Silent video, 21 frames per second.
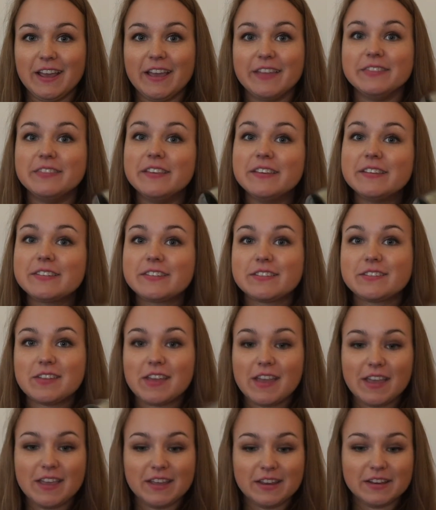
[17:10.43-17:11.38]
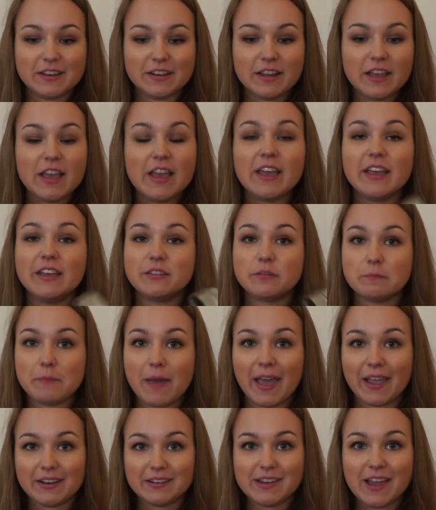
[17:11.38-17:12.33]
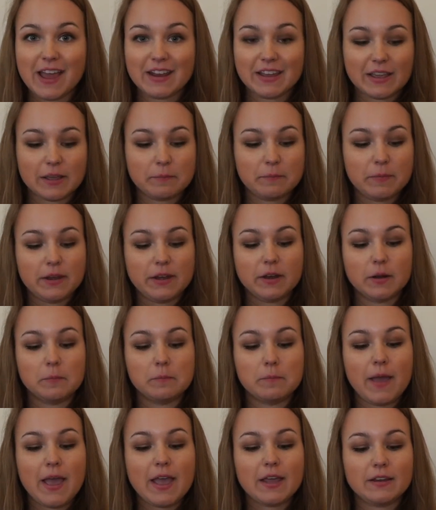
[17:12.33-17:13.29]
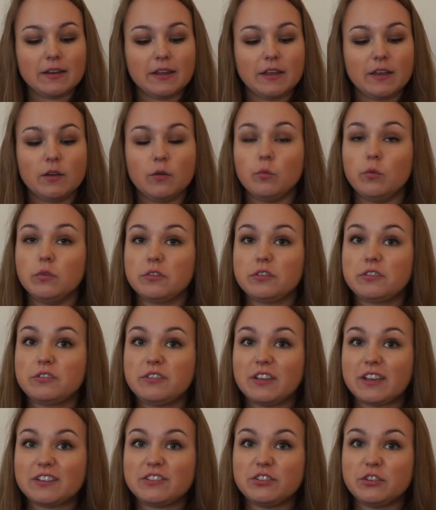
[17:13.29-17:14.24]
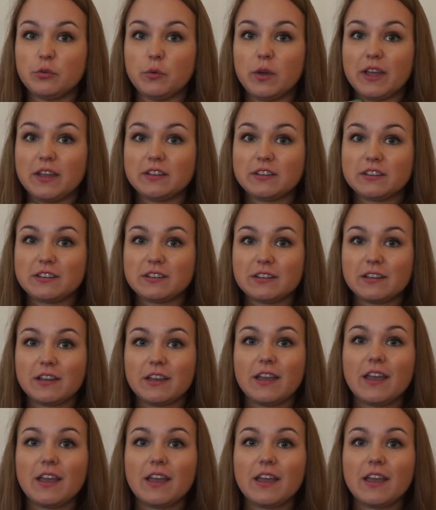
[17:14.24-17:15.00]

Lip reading: and this tin is magnetic, meaning a magnet will stick to it.